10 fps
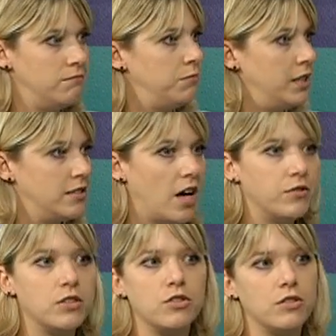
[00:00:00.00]
police
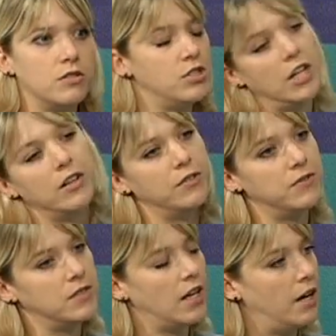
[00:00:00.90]
officers,
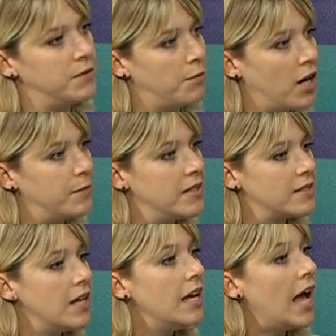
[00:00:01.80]
sheriff's
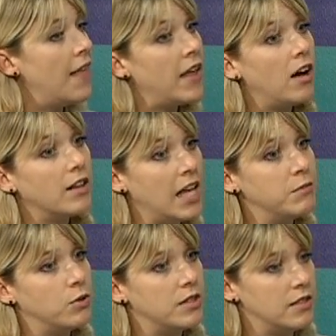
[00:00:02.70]
departments, and they all came
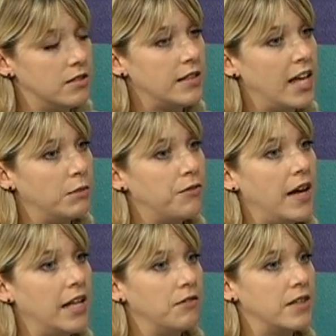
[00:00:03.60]
to this animal
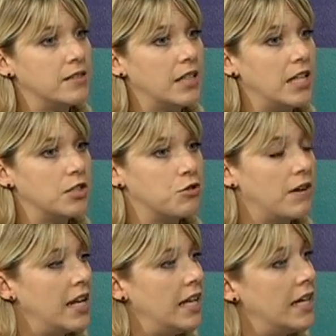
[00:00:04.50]
fighting investigation
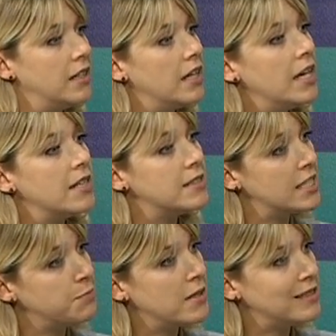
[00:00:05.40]
training. And
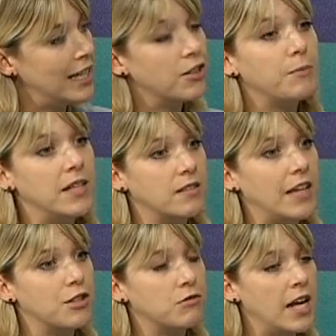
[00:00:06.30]
6 months later, based on
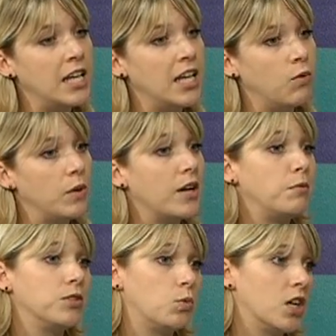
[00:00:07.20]
that training, we were
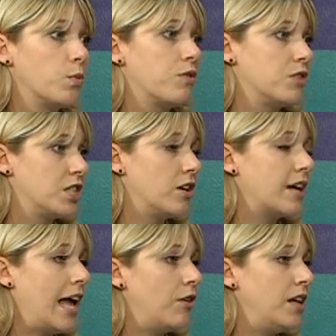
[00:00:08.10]
able to work with Rashera
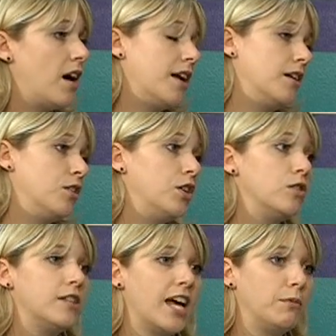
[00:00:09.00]
County on a
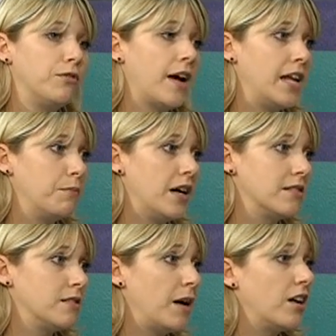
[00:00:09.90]
huge animal fighting
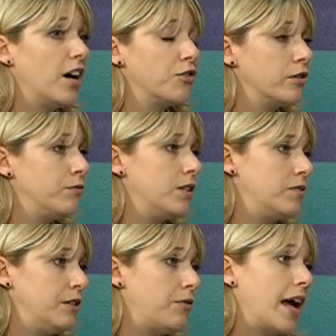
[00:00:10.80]
bust. About
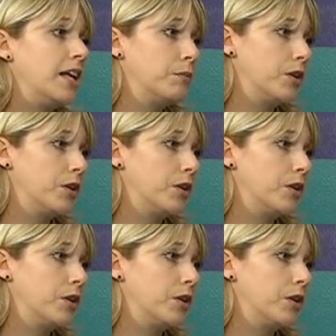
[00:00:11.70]
150 fighting